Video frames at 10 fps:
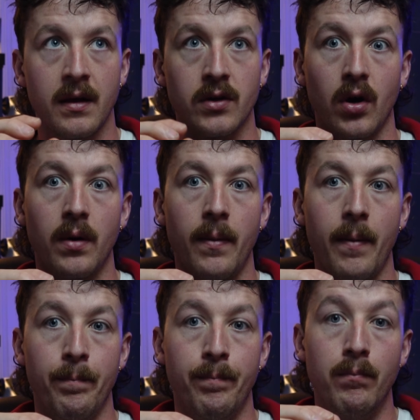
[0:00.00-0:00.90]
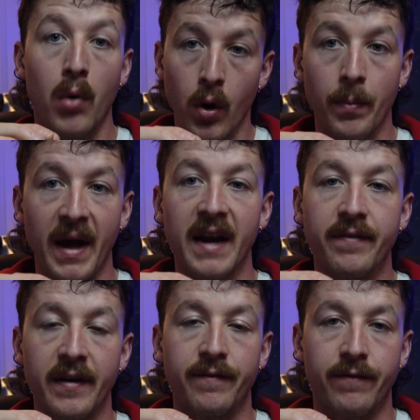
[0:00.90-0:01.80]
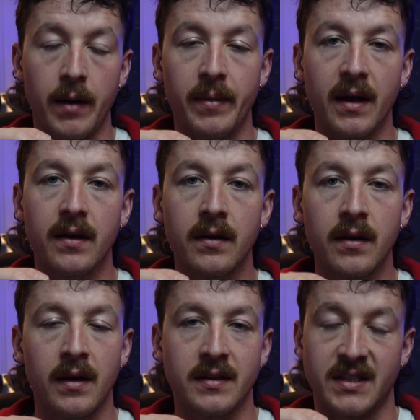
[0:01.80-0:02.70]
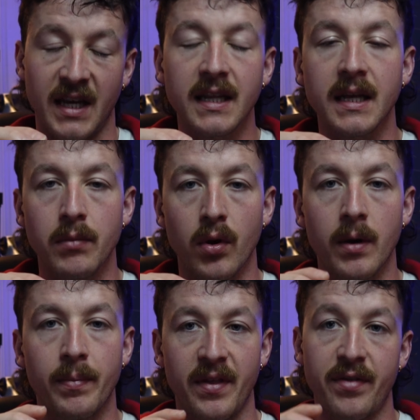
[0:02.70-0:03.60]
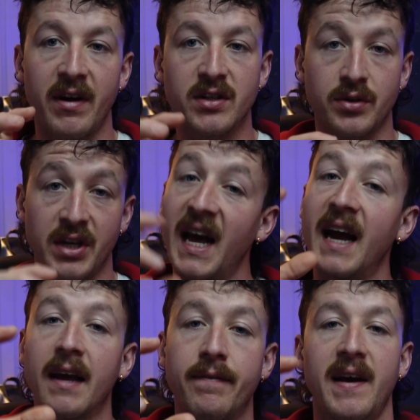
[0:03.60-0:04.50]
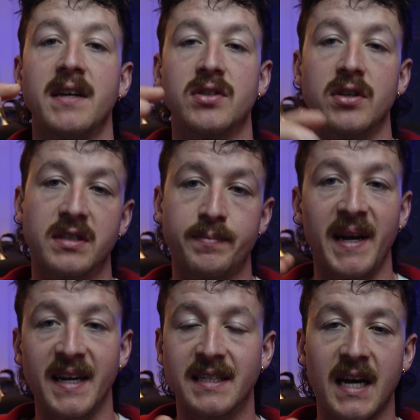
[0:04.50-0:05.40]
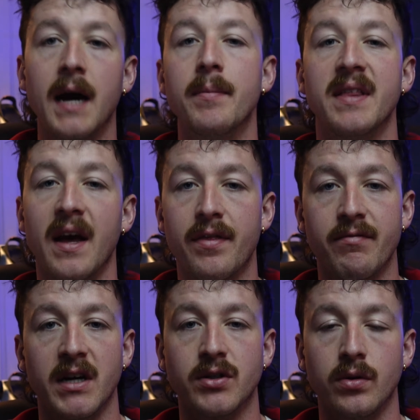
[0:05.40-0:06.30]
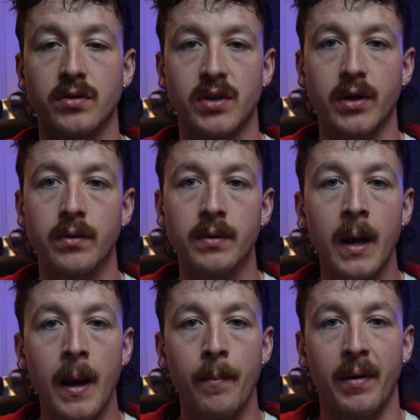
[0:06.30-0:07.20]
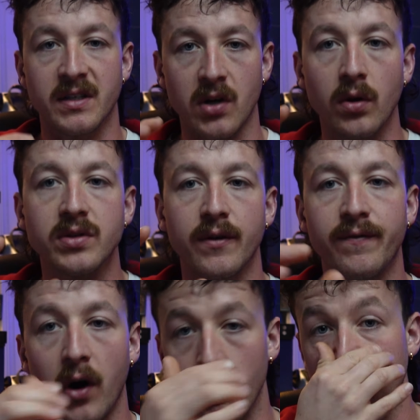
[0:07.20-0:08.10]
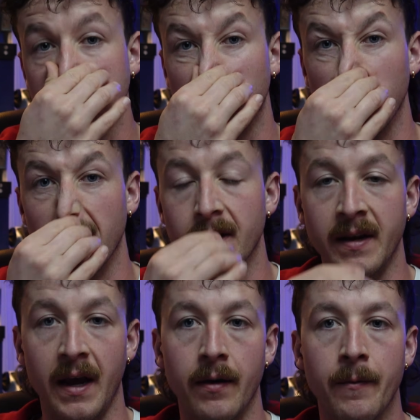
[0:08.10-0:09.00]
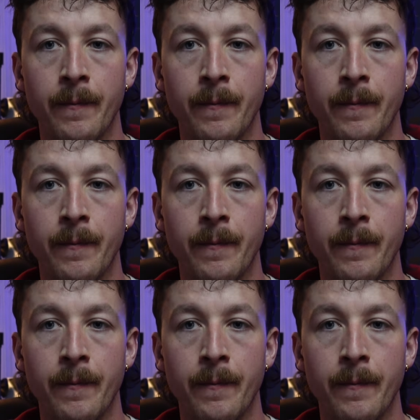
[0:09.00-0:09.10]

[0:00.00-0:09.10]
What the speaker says: got more benefit from it, slightly more, but the threshold you can get faster is spending time in that threshold zone, but it's also far riskier. Now,